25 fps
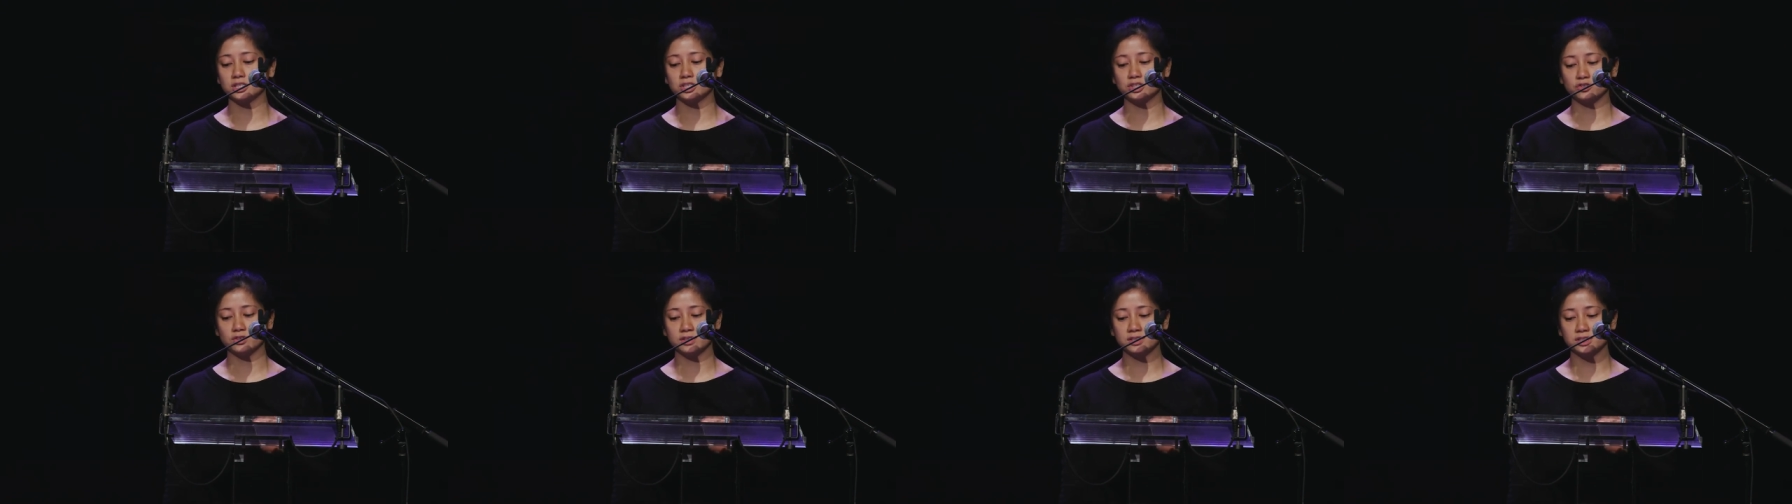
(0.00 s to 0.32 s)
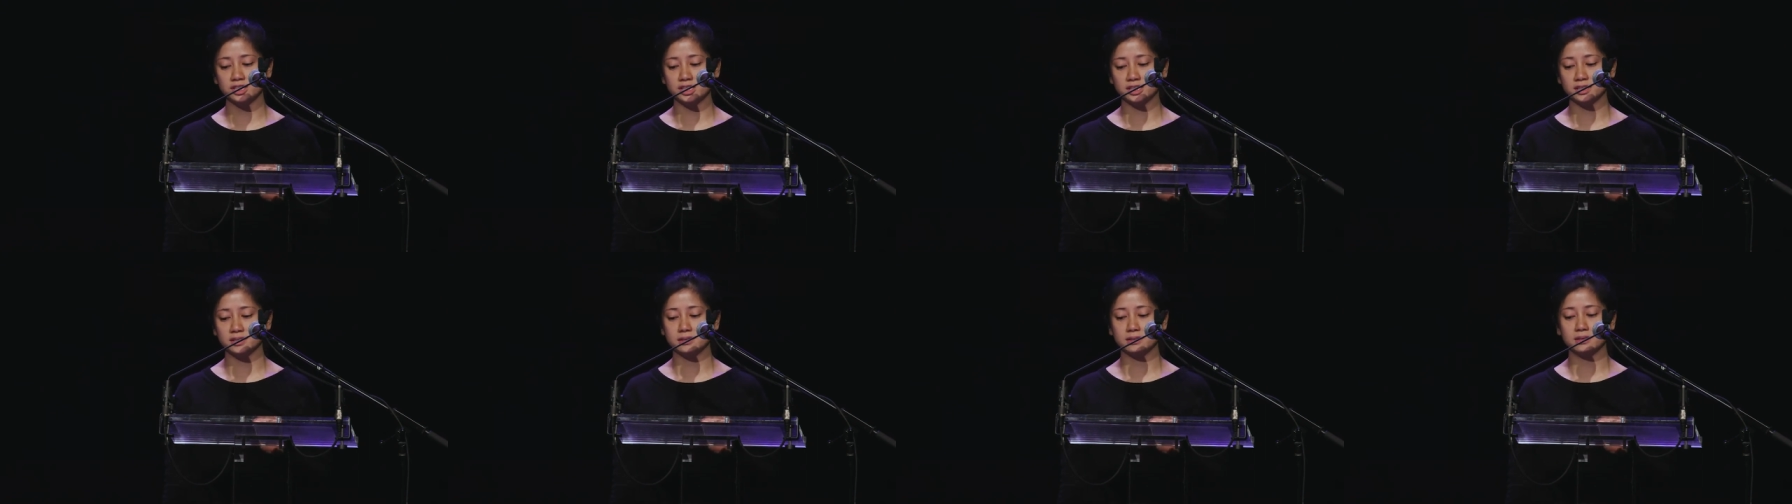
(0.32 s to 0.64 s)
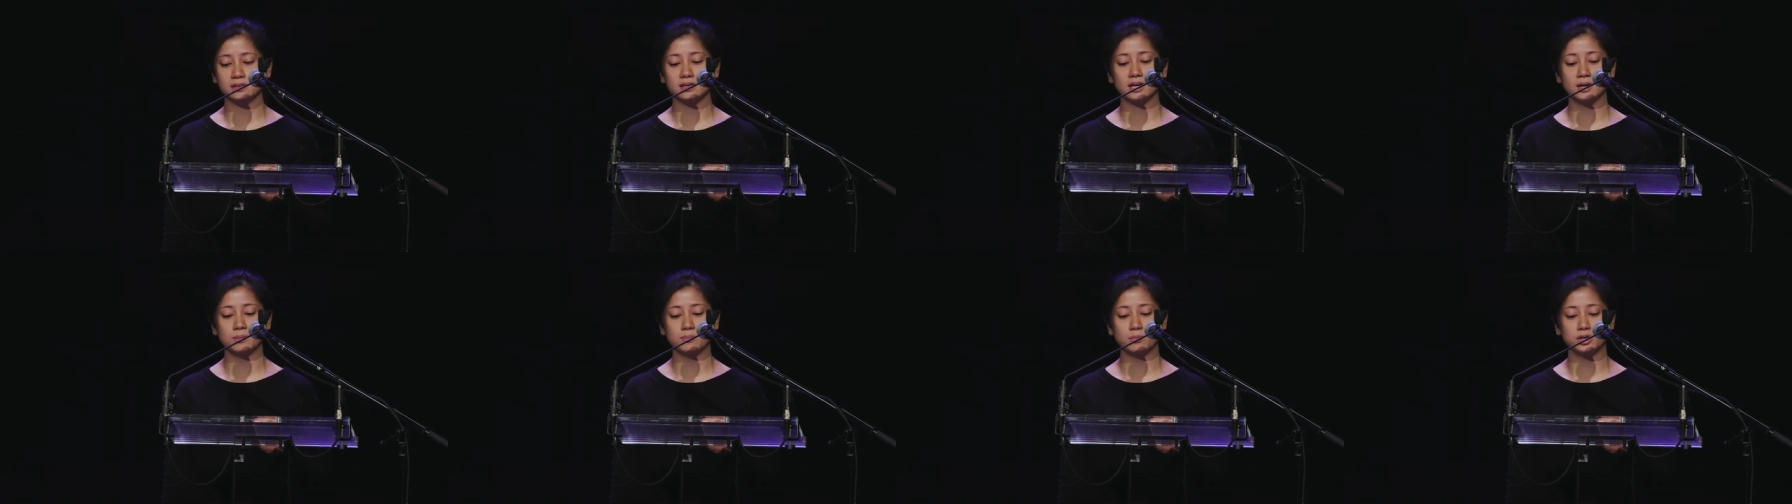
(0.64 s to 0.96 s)
stringent
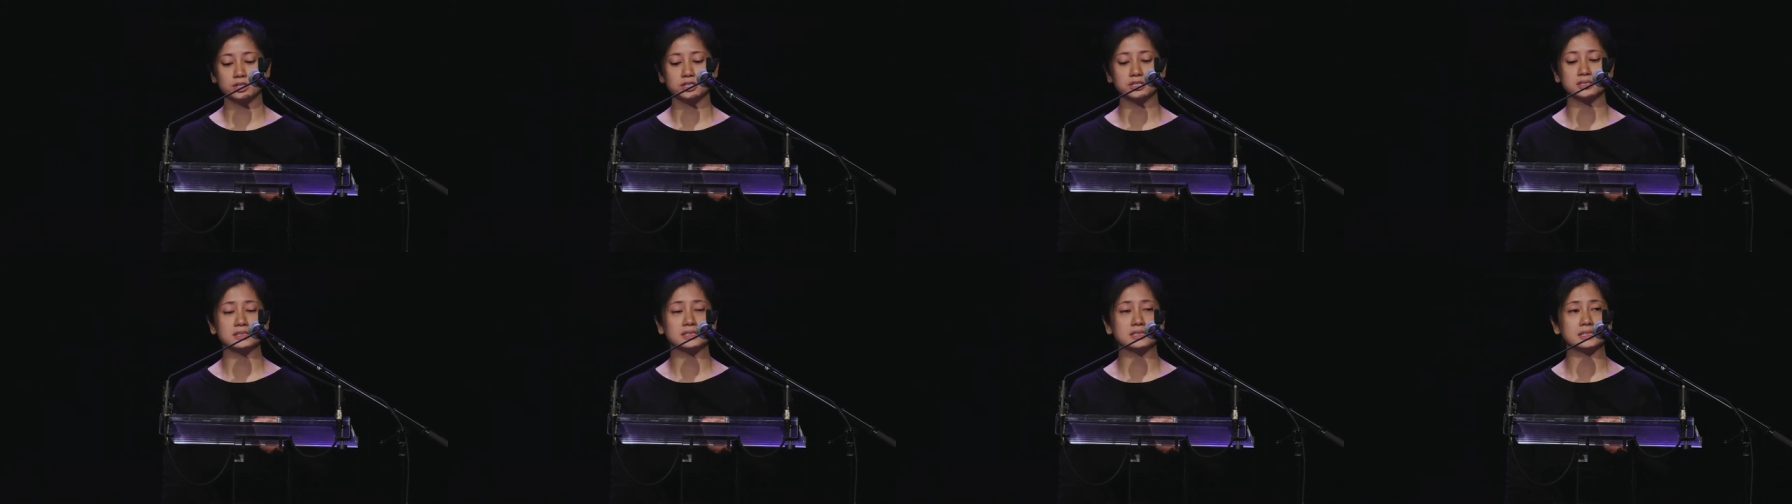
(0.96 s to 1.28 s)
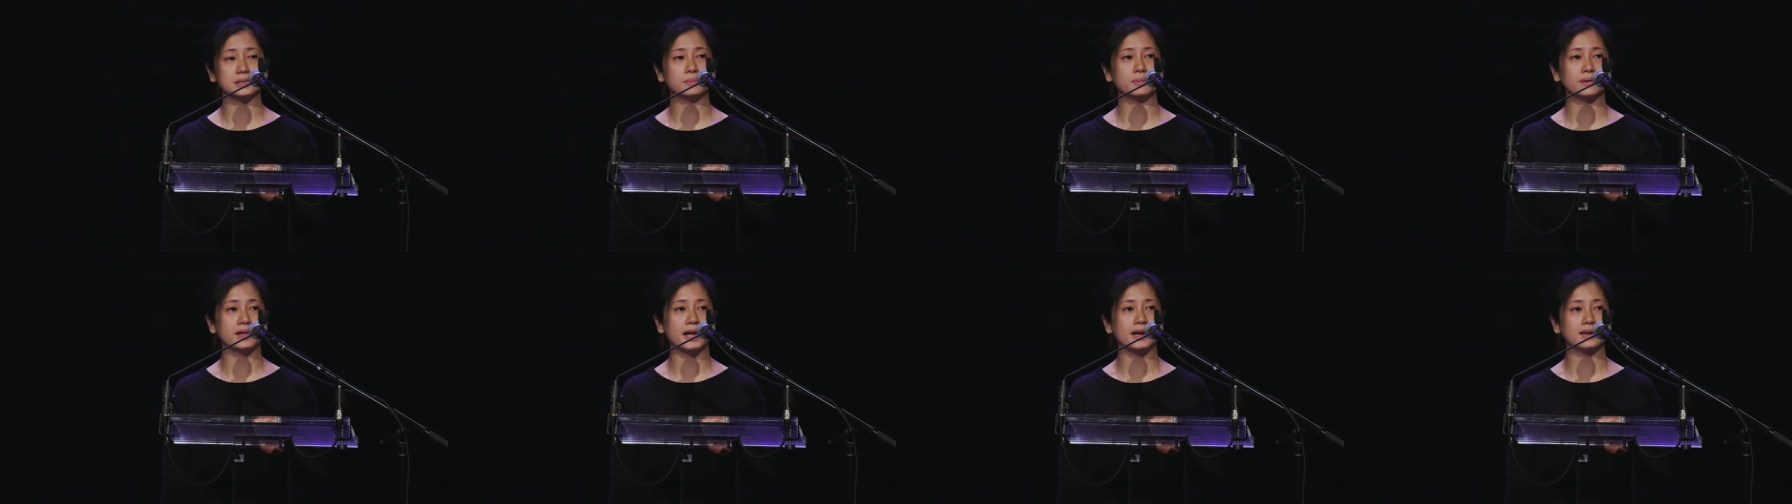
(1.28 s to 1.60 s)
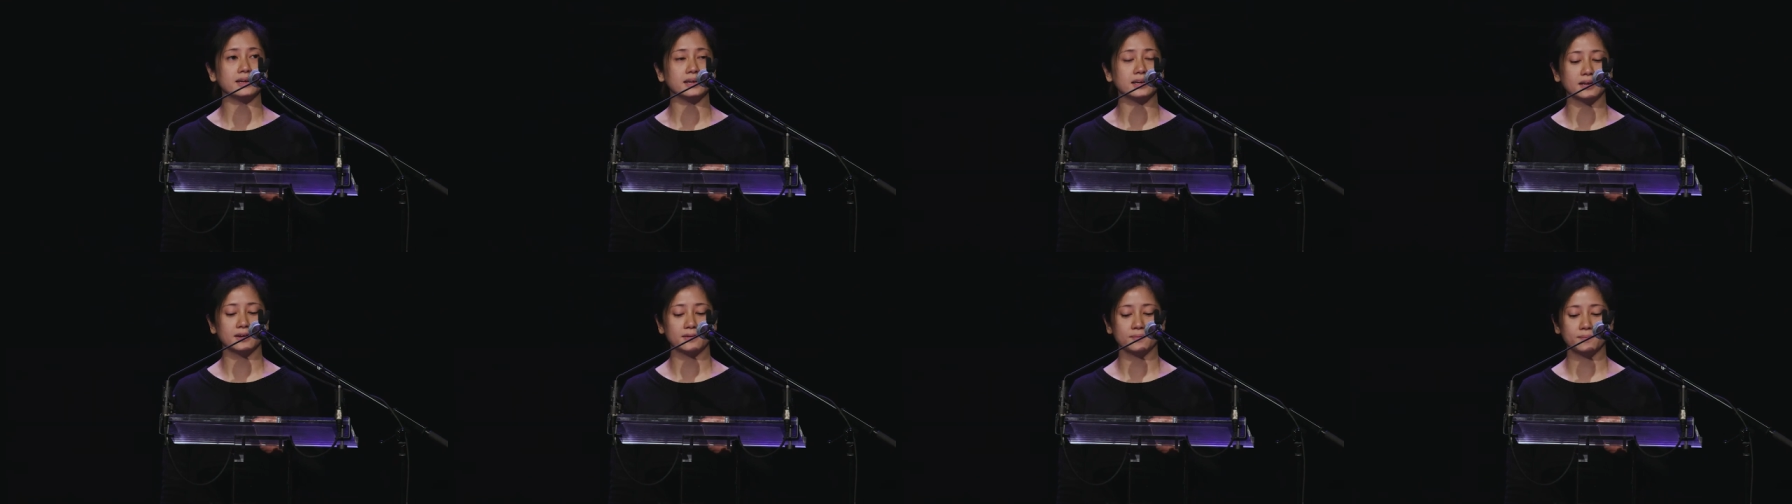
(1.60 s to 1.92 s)
emergency
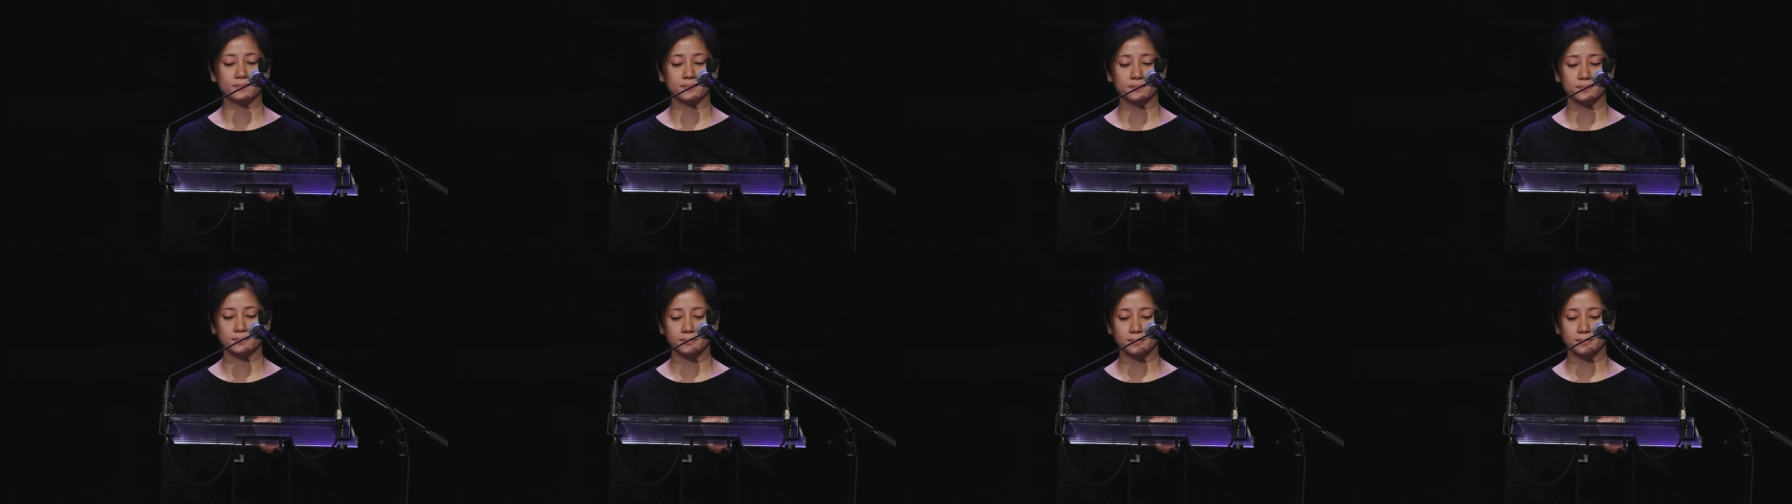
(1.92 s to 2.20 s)
planning.